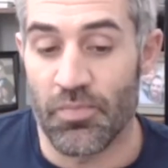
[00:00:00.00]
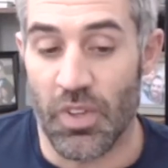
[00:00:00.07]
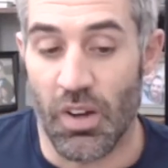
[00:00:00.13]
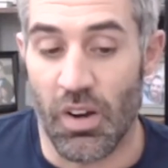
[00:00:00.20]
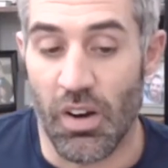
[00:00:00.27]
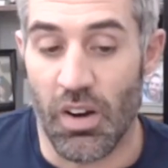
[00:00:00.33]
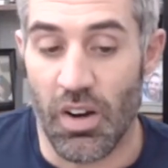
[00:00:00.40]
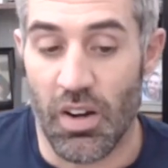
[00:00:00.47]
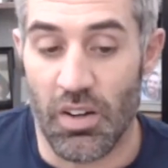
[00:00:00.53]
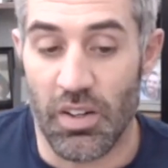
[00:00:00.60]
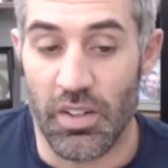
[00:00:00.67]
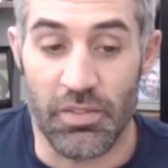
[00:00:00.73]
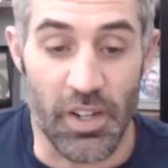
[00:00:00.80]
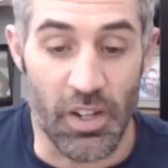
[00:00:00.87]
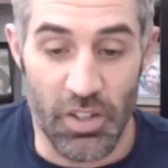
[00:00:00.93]
are
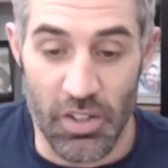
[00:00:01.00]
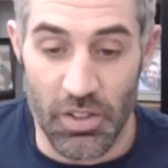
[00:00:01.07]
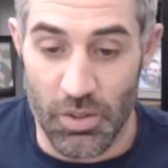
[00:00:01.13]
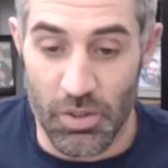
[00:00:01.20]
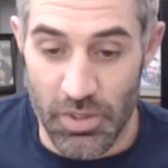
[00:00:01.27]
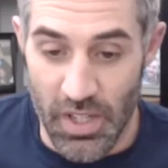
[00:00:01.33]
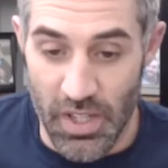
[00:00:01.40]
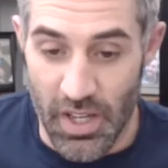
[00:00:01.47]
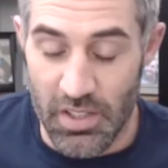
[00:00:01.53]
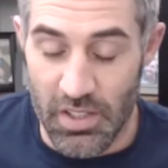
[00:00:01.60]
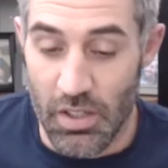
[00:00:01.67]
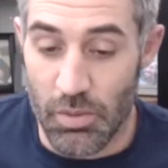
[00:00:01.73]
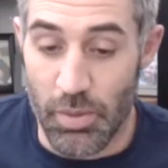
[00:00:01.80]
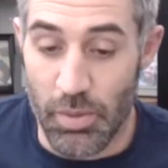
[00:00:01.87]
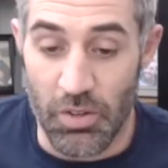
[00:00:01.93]
very
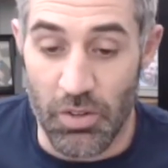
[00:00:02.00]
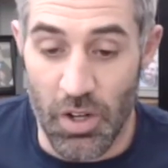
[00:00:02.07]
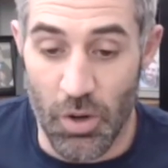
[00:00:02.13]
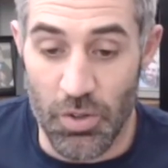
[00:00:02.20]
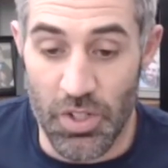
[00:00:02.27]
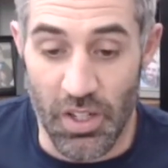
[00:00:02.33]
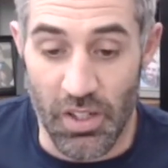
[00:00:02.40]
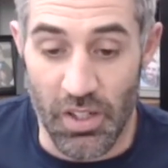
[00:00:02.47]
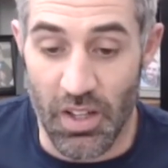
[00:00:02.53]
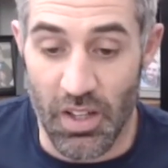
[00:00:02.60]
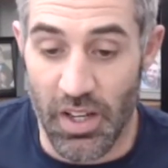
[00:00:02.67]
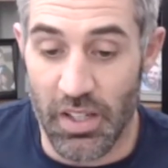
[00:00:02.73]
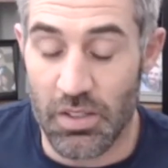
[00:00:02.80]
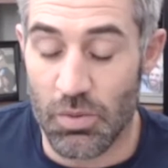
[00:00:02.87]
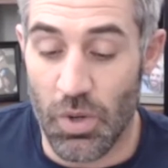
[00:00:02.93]
enthusiastic about coaching
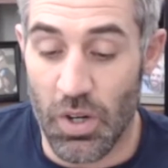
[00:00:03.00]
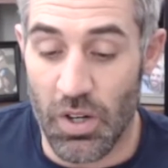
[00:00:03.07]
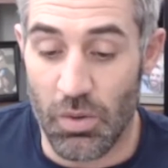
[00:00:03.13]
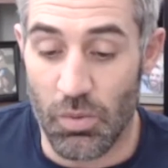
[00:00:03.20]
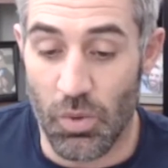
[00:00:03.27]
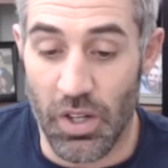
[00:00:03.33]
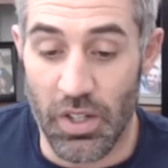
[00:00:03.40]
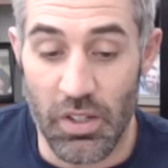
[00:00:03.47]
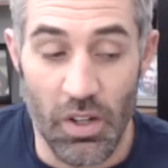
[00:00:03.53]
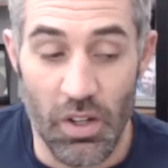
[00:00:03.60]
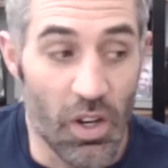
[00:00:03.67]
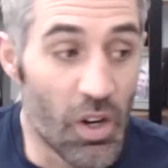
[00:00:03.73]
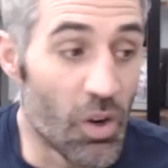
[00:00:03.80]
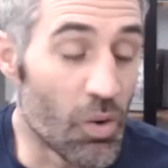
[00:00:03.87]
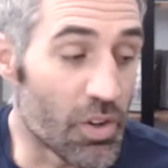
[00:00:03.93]
clients one on one
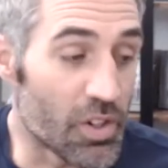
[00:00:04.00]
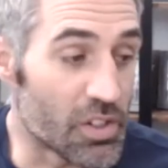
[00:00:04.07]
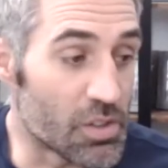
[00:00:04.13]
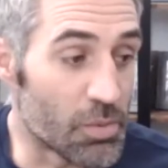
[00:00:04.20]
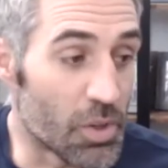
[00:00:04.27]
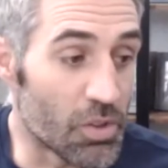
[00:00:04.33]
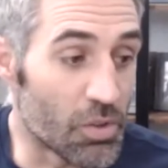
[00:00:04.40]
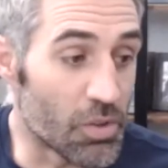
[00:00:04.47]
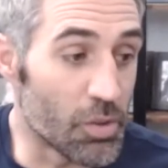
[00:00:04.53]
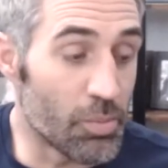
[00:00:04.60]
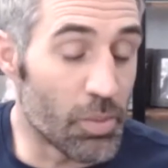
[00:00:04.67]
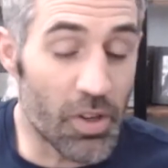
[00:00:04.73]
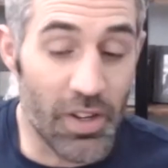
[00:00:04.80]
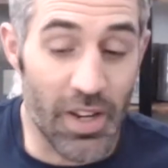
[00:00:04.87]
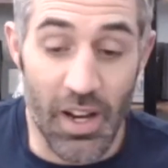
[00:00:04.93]
or in small group
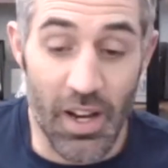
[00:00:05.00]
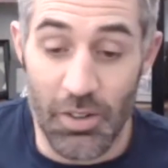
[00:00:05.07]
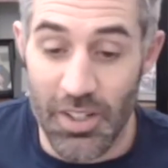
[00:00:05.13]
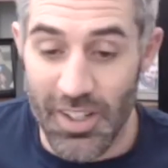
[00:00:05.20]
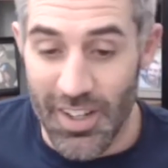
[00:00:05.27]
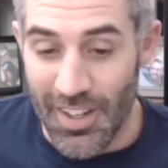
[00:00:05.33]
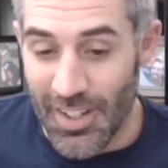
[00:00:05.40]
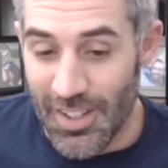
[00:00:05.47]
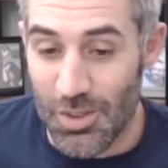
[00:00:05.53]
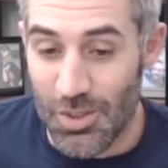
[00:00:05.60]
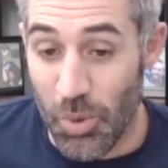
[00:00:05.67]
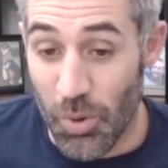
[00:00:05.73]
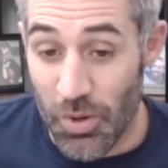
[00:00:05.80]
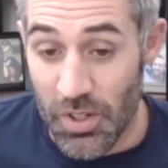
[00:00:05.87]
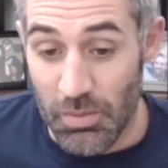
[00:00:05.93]
are now
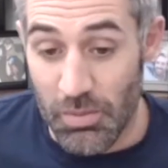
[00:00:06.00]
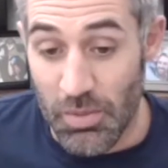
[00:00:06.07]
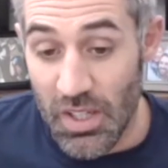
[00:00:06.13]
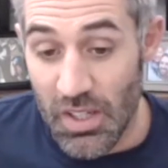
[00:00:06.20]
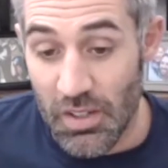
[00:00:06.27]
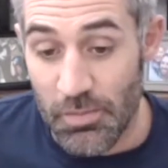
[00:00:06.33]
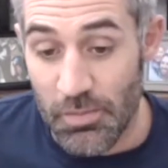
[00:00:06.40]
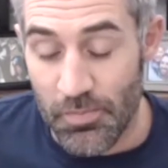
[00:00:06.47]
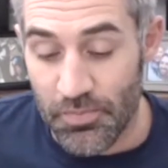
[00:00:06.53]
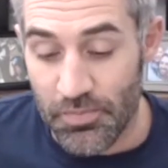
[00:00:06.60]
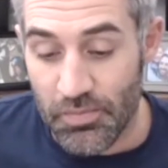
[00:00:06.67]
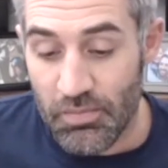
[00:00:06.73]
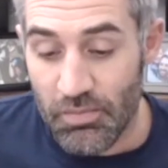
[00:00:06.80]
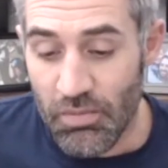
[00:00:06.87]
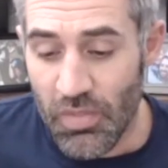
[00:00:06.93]
supporting me.
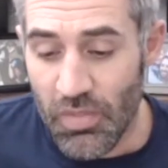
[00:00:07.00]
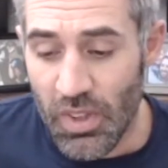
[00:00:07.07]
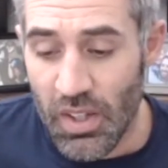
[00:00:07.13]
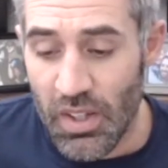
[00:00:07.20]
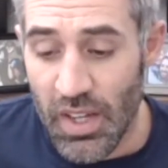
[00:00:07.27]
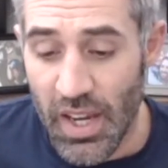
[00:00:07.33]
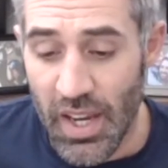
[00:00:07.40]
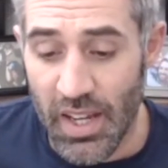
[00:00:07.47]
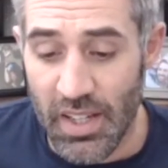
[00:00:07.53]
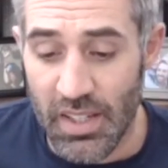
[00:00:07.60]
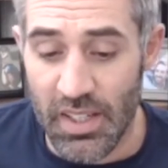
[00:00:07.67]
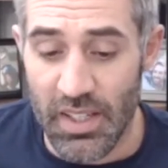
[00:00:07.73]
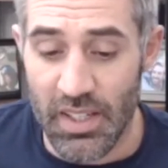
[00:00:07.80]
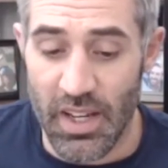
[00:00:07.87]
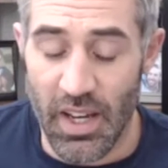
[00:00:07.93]
And
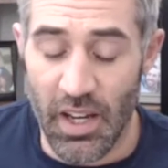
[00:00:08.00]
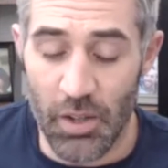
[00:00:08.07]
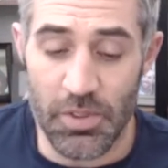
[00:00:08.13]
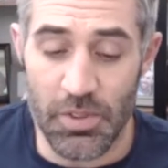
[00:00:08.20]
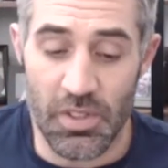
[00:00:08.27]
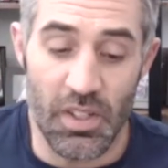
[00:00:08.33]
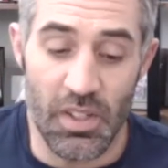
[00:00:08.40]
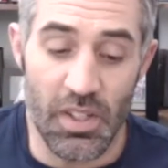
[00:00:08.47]
it helped